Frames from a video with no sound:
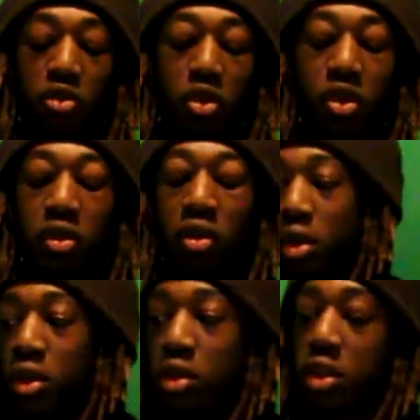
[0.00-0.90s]
board
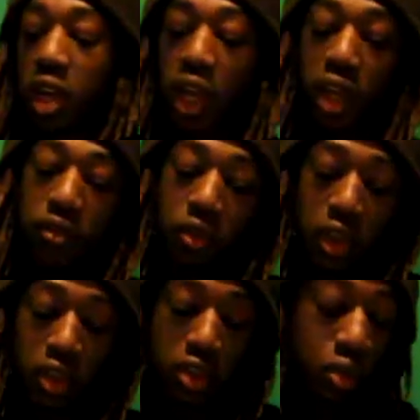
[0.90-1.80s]
that I had for
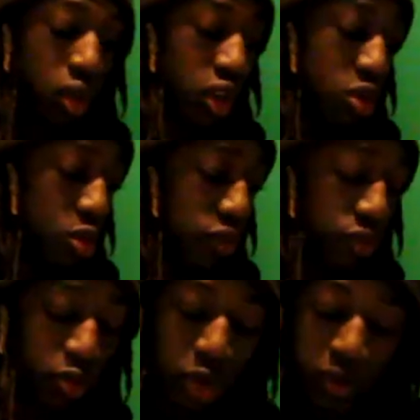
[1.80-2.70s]
like 2 years
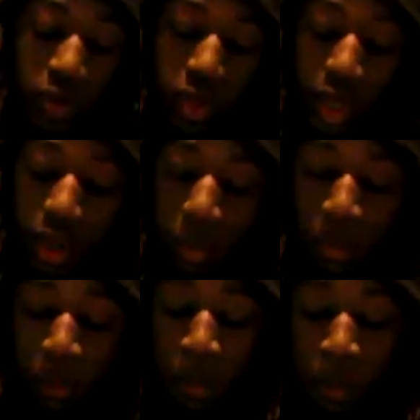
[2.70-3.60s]
before that.
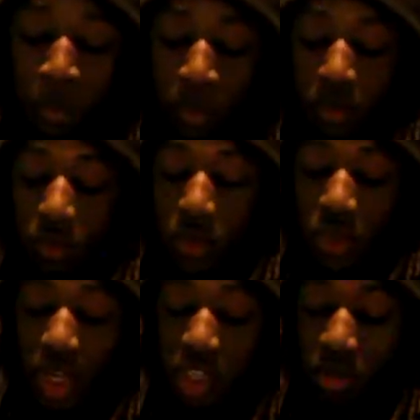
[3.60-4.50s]
It
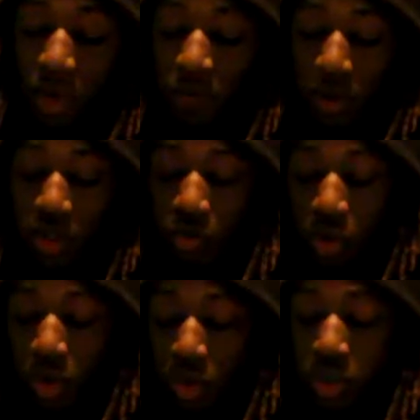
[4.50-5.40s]
was actually my first
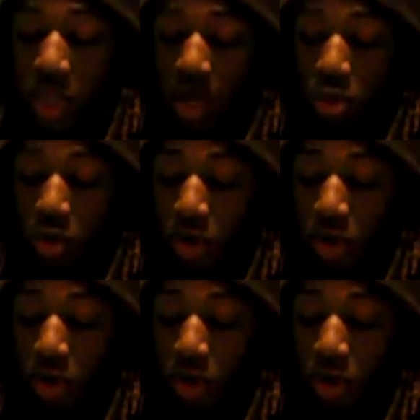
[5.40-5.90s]
real skateboard